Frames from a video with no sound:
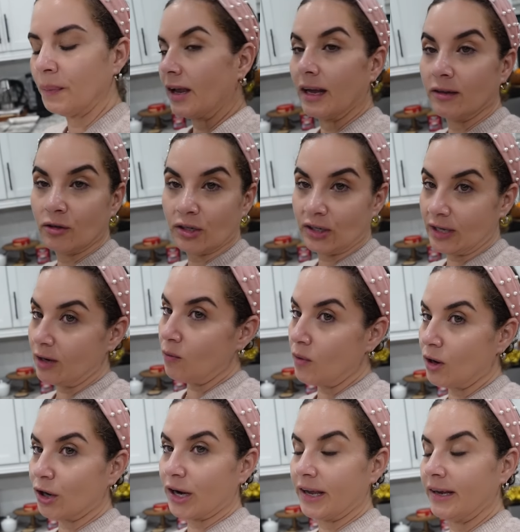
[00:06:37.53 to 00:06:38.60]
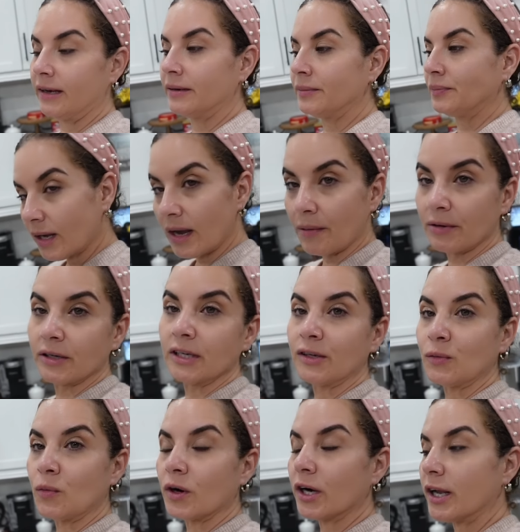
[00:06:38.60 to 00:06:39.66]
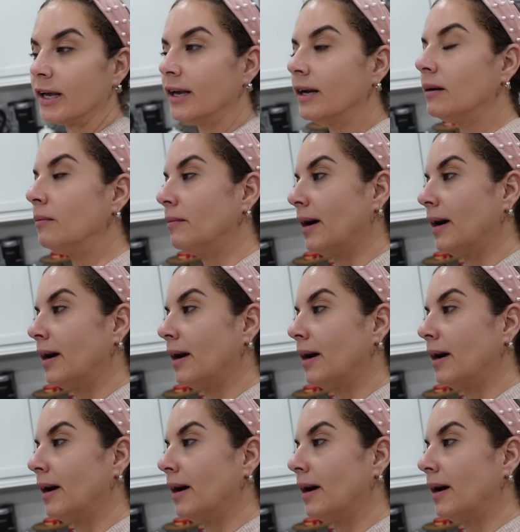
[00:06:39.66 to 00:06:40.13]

Kendra's still working. Kevin is working.